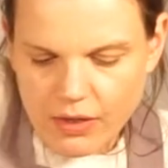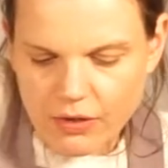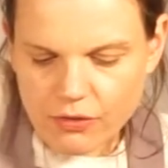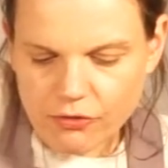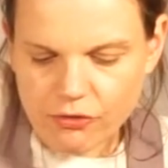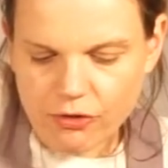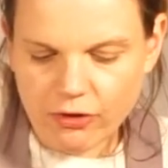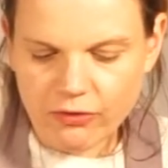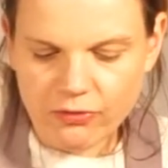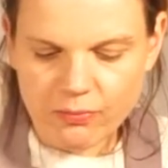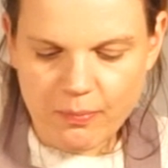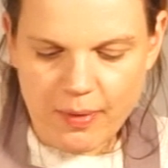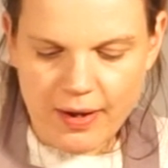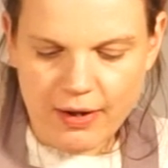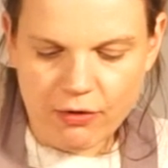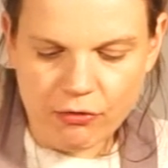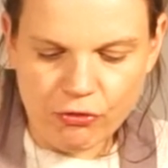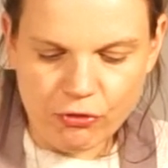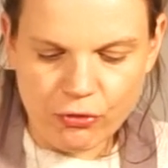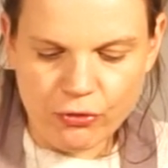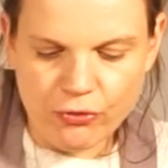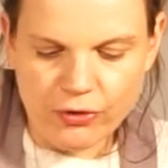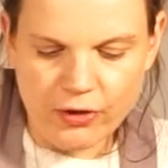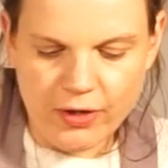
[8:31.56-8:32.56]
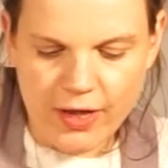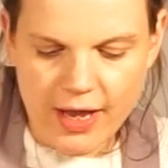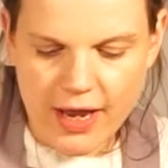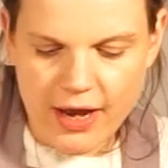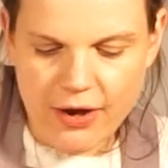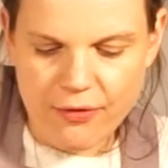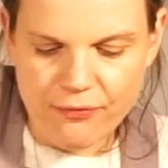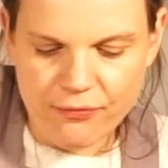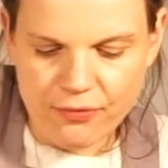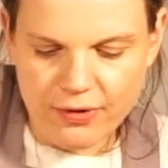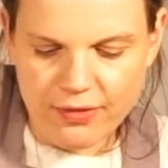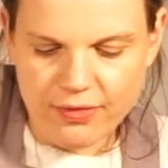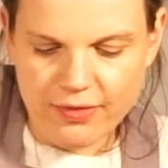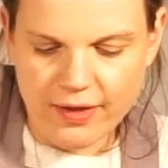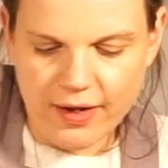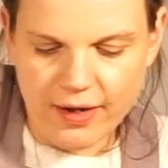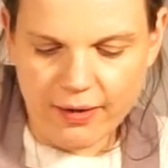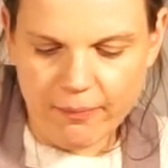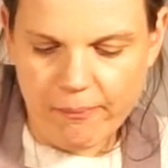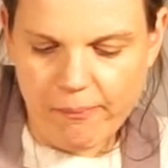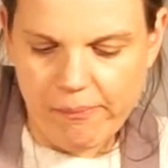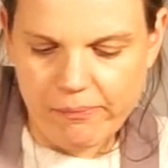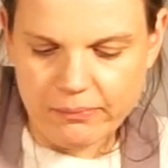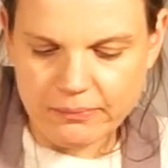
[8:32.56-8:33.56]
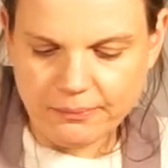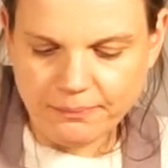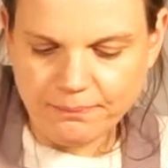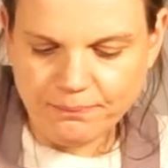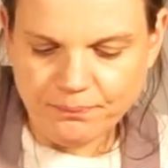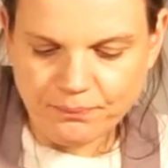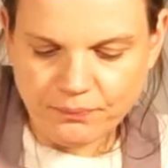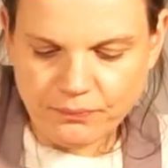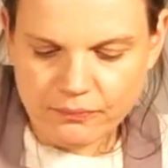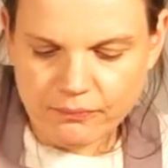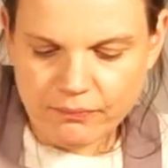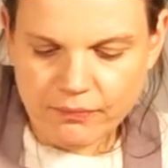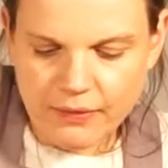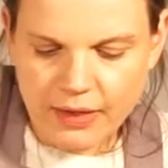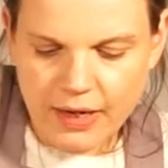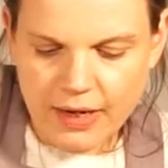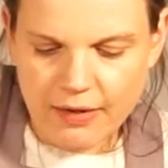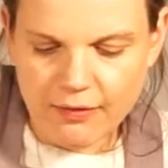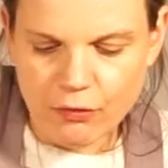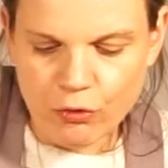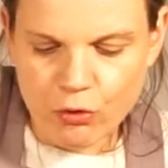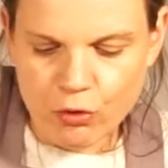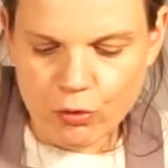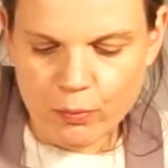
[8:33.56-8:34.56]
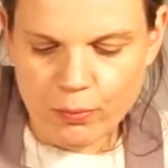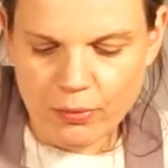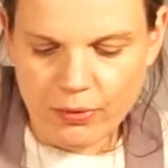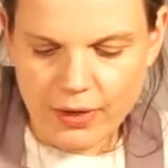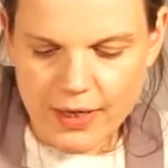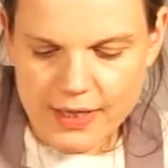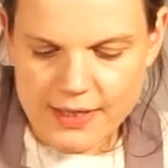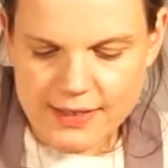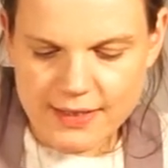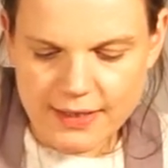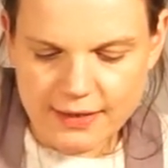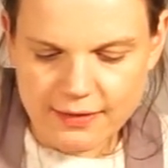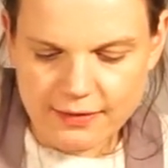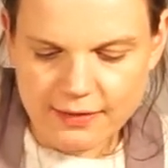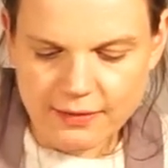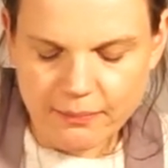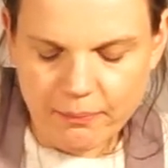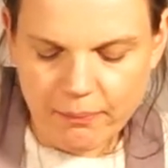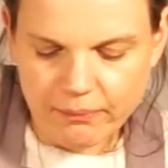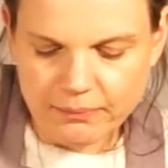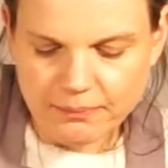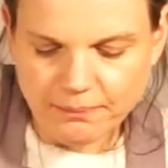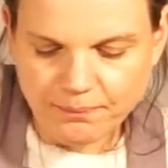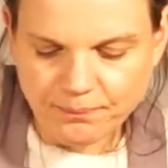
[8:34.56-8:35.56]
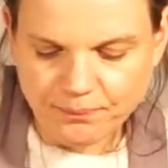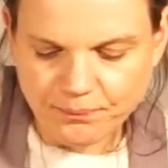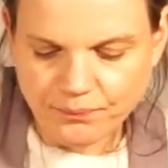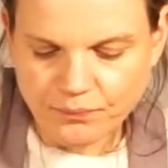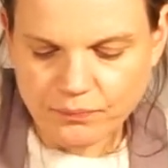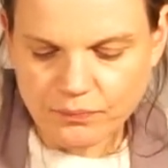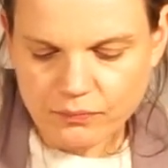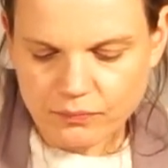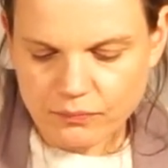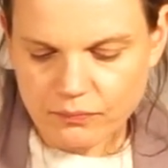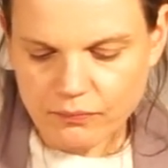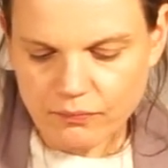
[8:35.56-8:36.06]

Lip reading: Just make sure that everything is incorporated. I'm